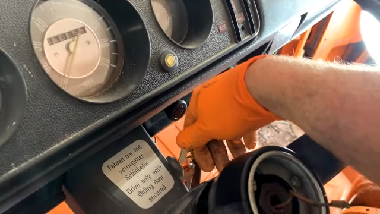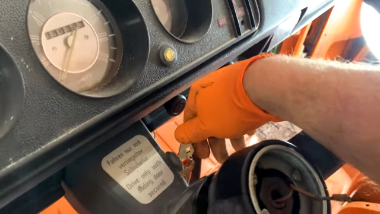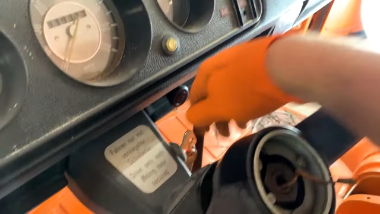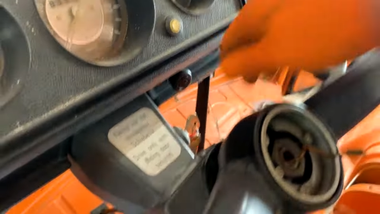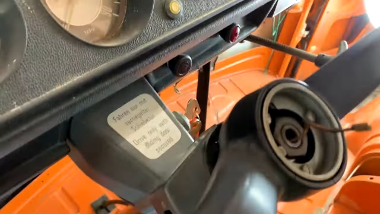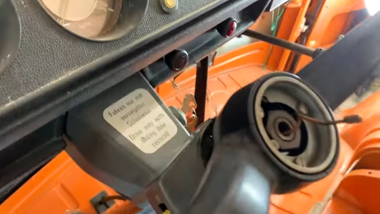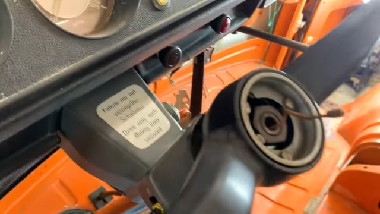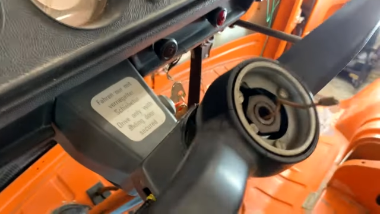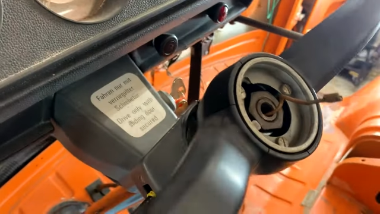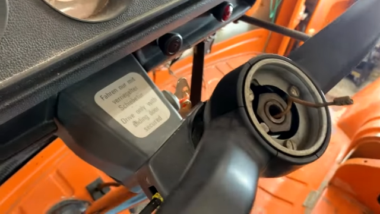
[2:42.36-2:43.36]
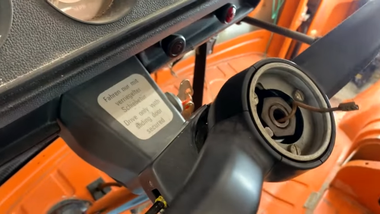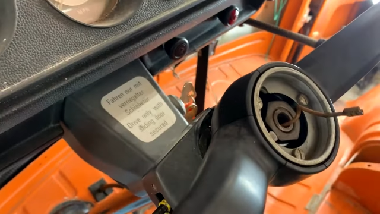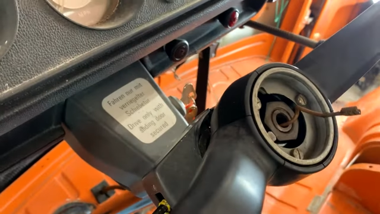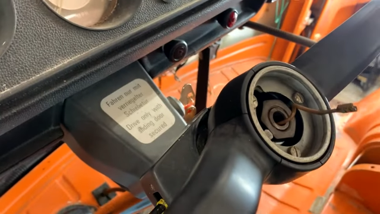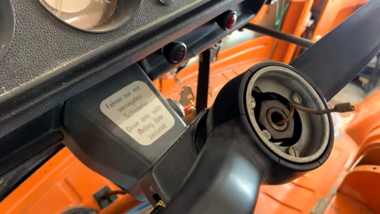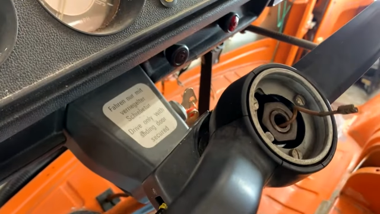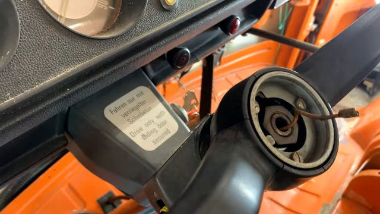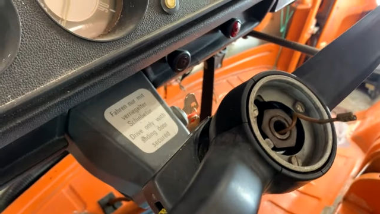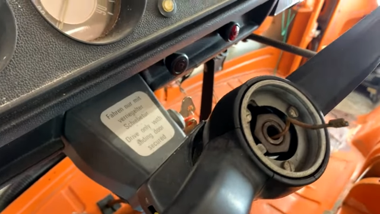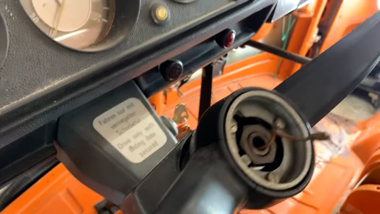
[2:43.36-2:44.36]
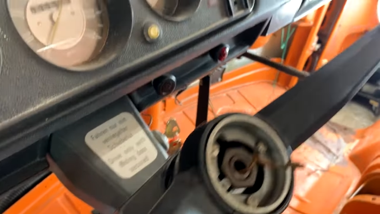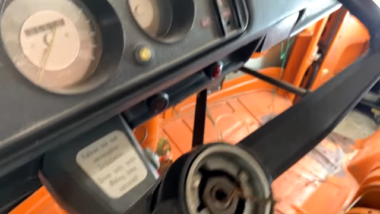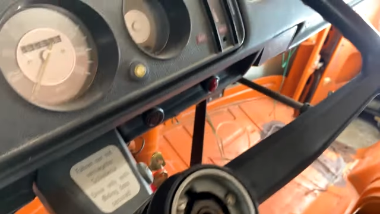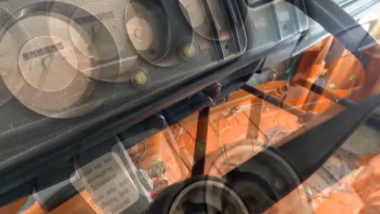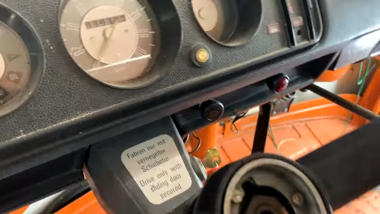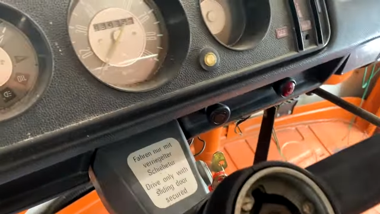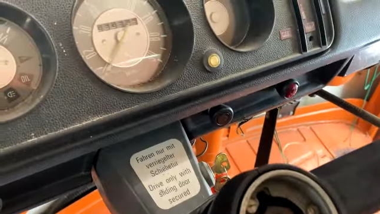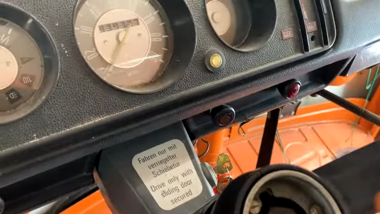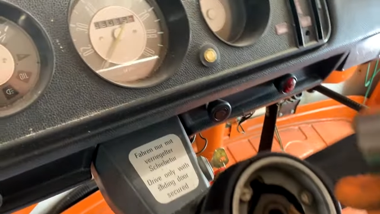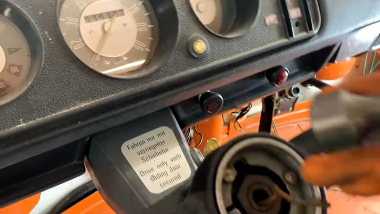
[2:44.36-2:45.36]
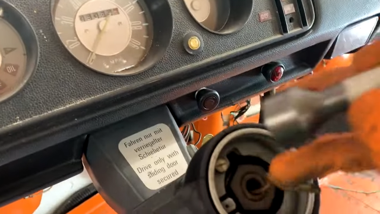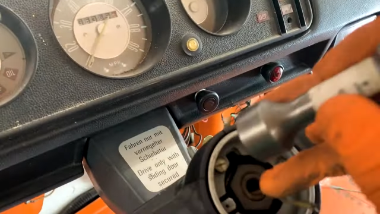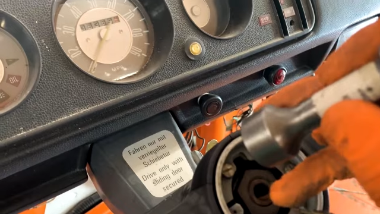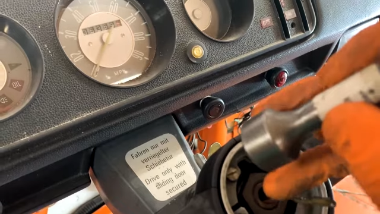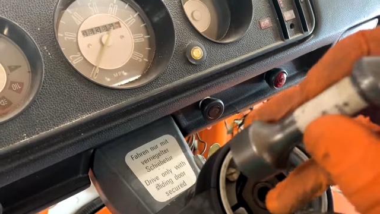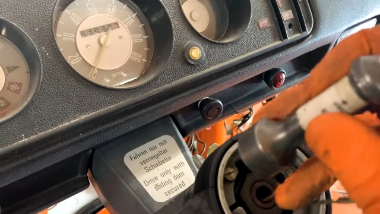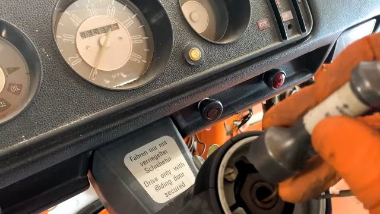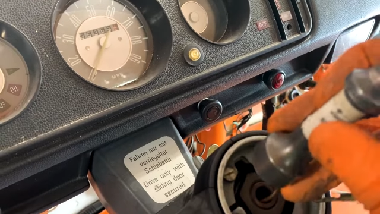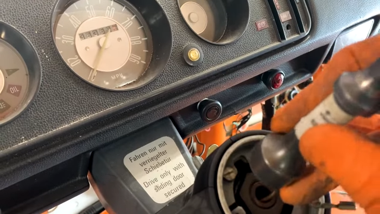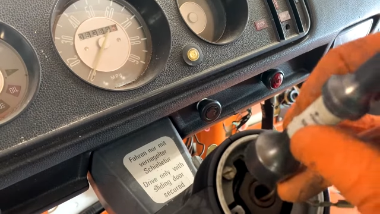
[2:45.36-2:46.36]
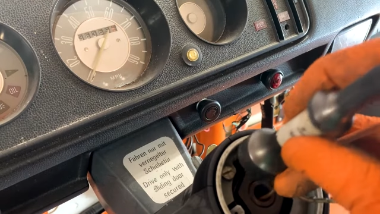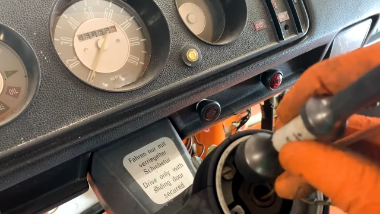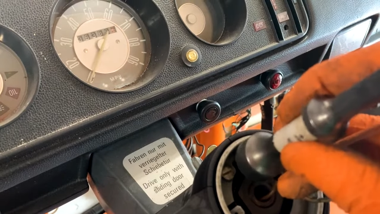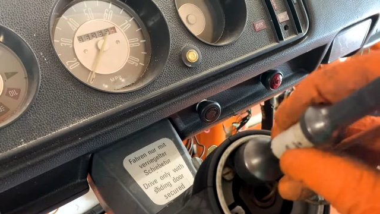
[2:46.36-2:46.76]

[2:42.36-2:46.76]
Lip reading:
Nobody's mouth can be seen.